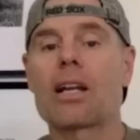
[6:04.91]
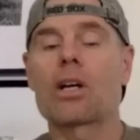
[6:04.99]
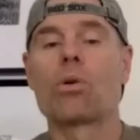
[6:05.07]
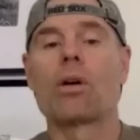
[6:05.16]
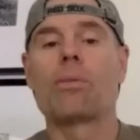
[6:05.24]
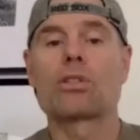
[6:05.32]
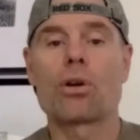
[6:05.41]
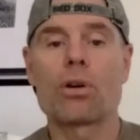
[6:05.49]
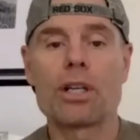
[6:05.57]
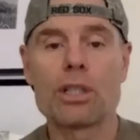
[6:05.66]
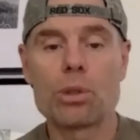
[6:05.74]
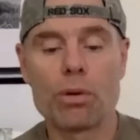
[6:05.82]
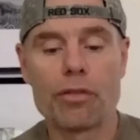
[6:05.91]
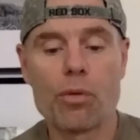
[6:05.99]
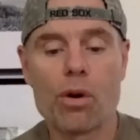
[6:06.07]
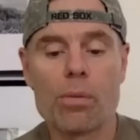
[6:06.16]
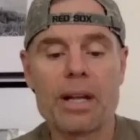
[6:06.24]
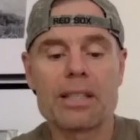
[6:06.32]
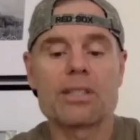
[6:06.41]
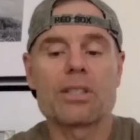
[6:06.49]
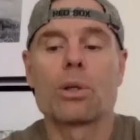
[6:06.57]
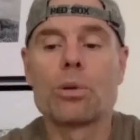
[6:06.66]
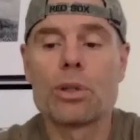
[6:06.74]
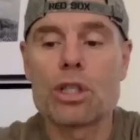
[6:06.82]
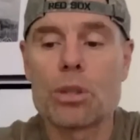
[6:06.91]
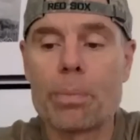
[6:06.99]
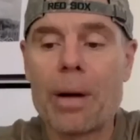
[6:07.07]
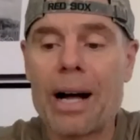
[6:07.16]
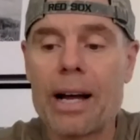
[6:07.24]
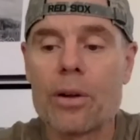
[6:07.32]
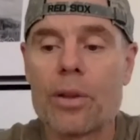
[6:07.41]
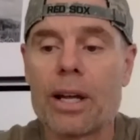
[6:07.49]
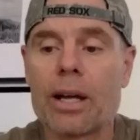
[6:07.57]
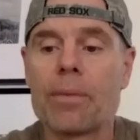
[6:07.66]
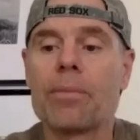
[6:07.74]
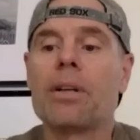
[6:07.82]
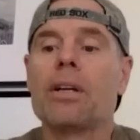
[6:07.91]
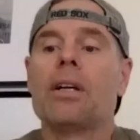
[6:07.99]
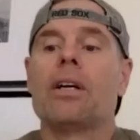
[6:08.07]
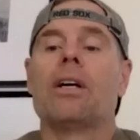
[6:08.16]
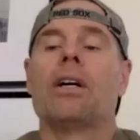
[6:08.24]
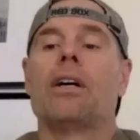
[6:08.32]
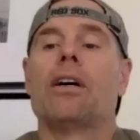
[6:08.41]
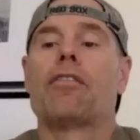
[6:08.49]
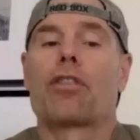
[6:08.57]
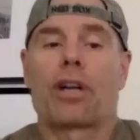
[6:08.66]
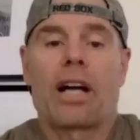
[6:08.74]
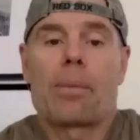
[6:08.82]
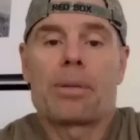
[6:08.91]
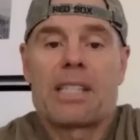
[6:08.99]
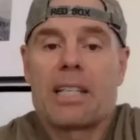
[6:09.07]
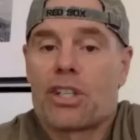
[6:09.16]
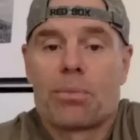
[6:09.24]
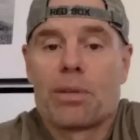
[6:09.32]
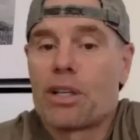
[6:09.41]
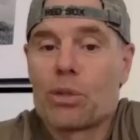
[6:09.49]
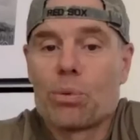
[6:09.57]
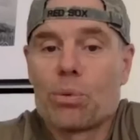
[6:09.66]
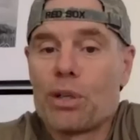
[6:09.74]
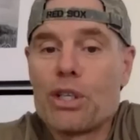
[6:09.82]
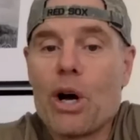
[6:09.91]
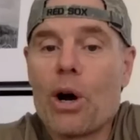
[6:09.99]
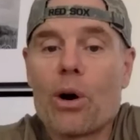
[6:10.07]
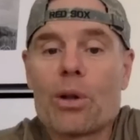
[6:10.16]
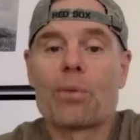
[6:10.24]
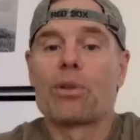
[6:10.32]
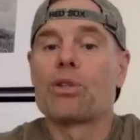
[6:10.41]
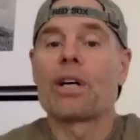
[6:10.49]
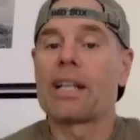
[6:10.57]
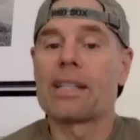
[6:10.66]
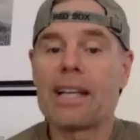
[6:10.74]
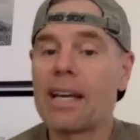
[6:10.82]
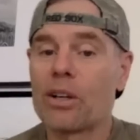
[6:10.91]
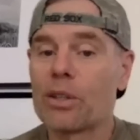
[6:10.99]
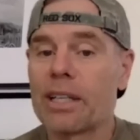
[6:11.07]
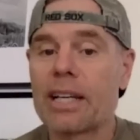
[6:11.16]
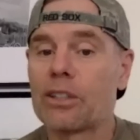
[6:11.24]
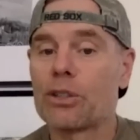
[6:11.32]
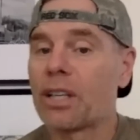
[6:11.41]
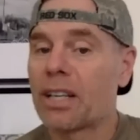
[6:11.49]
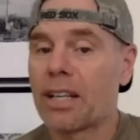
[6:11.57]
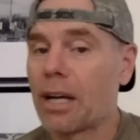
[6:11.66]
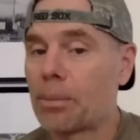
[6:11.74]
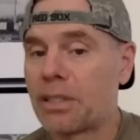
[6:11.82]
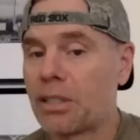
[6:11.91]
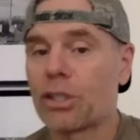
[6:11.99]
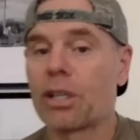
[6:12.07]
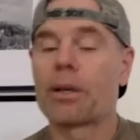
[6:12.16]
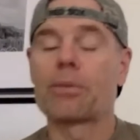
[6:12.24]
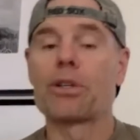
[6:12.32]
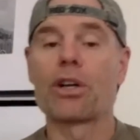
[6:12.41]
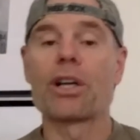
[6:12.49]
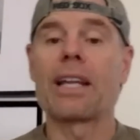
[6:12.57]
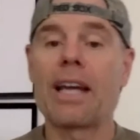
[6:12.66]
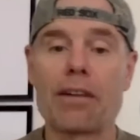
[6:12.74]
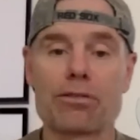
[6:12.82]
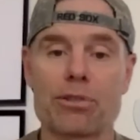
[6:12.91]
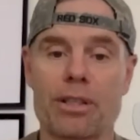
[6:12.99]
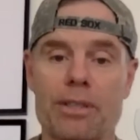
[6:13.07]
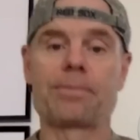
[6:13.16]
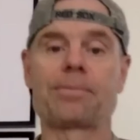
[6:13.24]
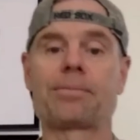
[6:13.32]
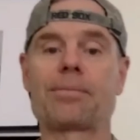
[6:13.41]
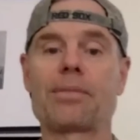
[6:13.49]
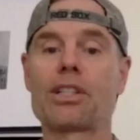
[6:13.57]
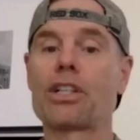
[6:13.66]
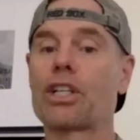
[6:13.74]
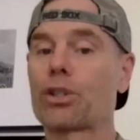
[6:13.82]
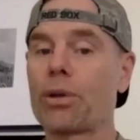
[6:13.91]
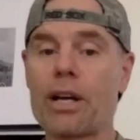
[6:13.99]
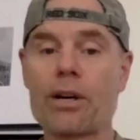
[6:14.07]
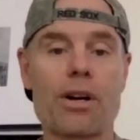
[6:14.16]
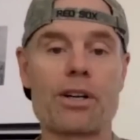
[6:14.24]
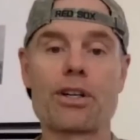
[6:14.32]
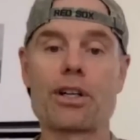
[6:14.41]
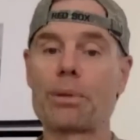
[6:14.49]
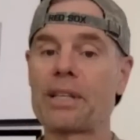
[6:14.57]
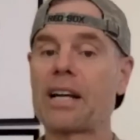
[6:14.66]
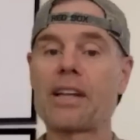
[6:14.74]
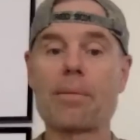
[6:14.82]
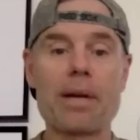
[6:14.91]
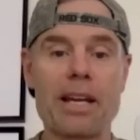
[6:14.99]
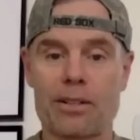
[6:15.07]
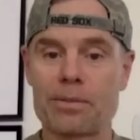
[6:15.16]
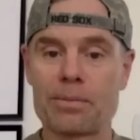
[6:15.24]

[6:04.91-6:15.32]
equipment, turn it into a format that's going to inspire them for a competition, because we know that when you got a date on the calendar, you got a competition coming up, you're going to get after it. You're going to train harder. You're going to put down that bagel.